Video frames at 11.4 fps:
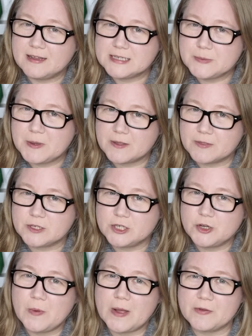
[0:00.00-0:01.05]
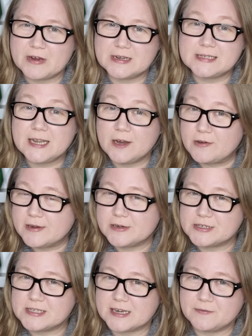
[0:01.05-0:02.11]
Now let's peek at the two other
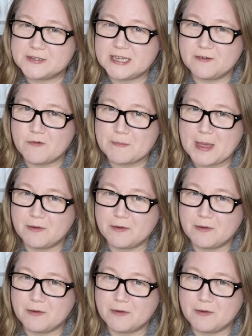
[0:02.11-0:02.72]
interiors that I've seen from